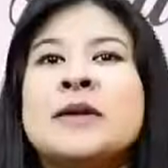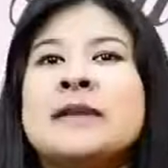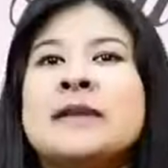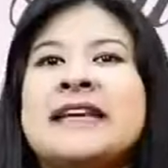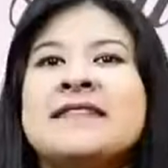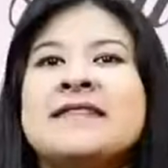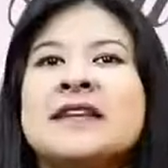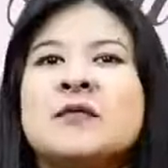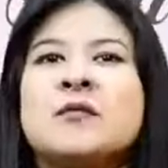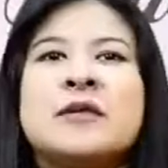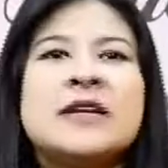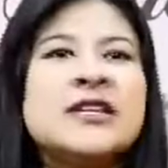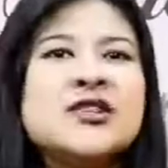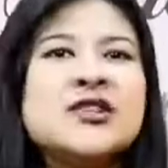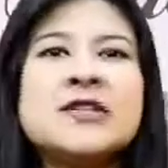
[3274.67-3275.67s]
We believe that
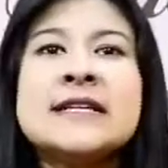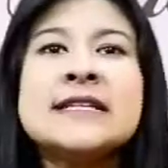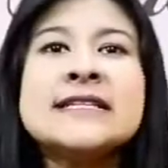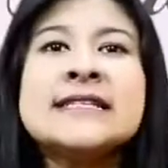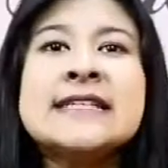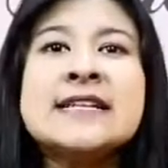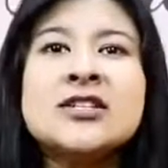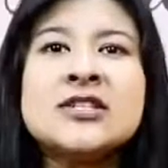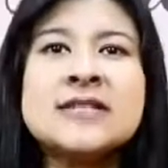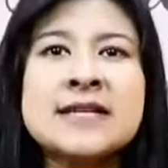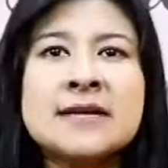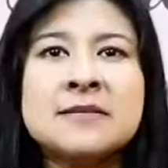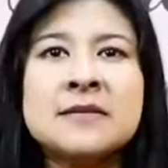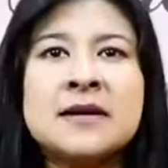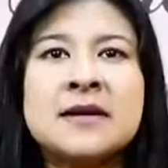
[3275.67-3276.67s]
we shouldn't teach
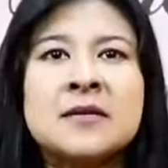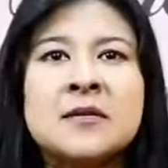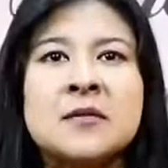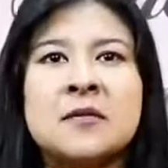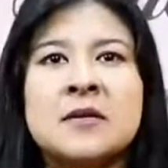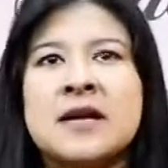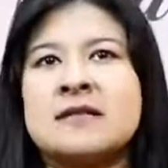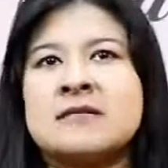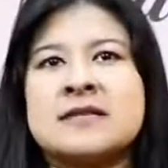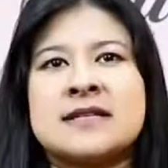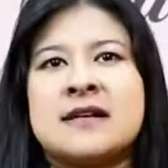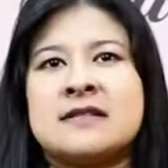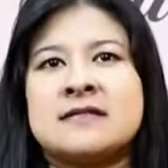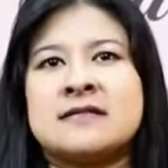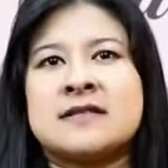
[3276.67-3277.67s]
something we
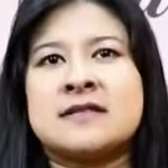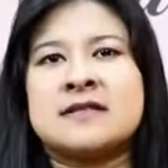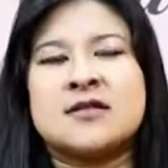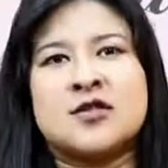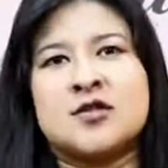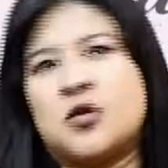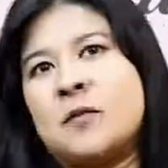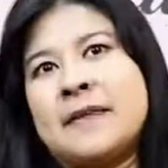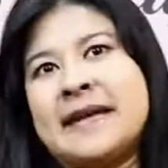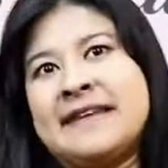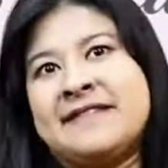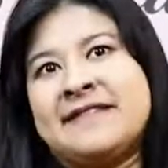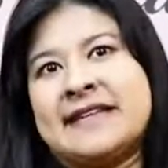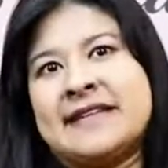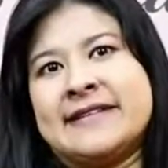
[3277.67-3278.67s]
ourselves don't
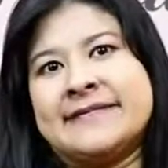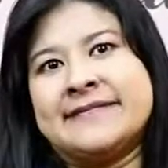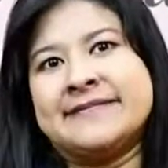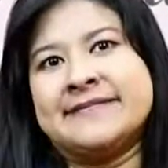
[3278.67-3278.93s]
believe in.